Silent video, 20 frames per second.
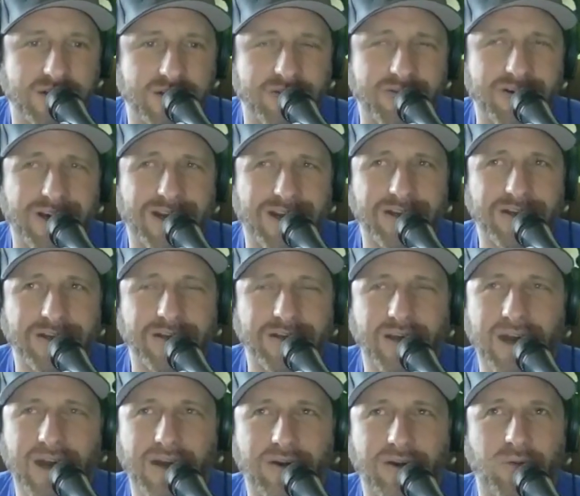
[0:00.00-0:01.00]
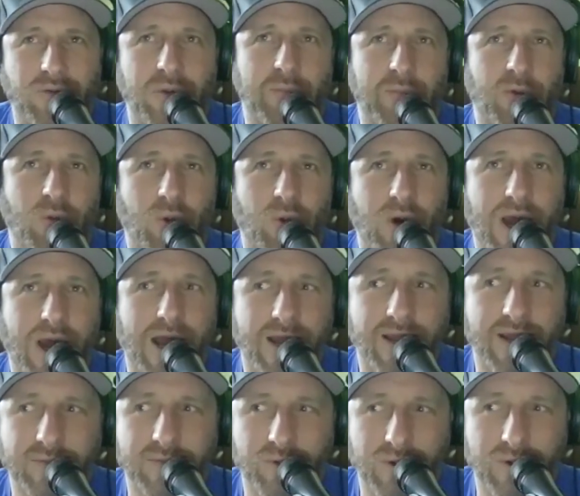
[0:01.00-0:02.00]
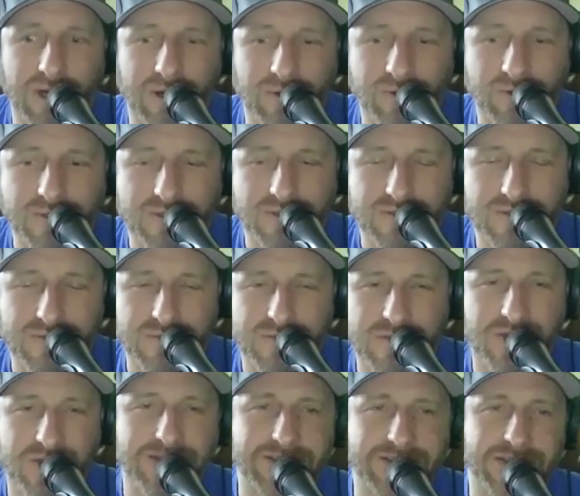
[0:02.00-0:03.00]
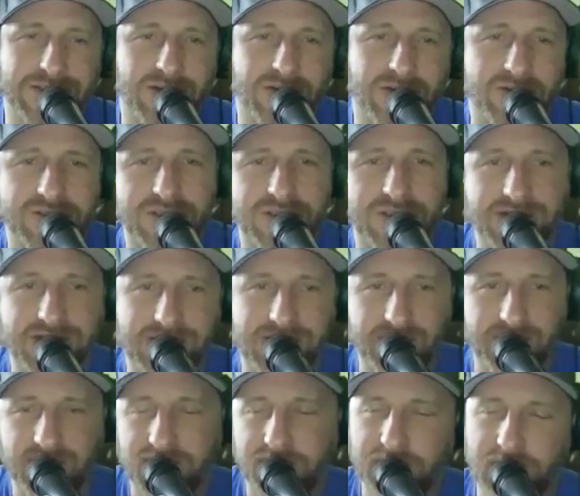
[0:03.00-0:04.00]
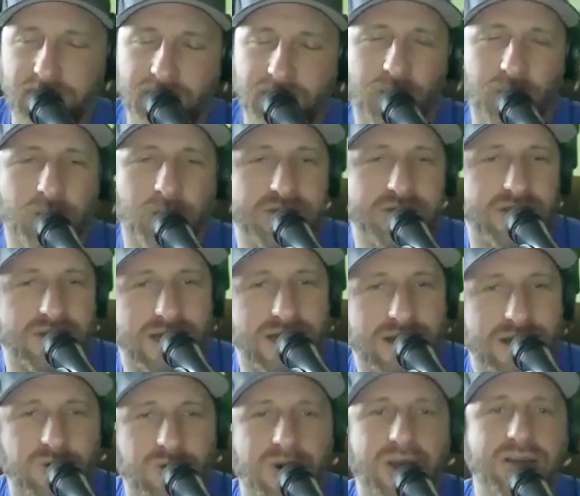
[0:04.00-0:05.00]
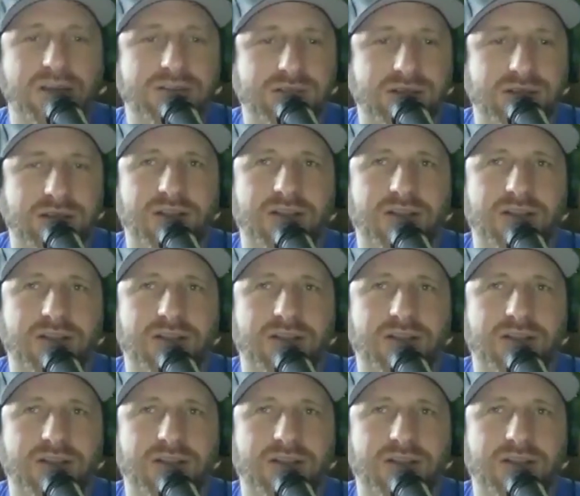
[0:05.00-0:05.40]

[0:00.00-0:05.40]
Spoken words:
Nevada, and I don't remember why, but when I was selecting all the states I'm going to build points in out west,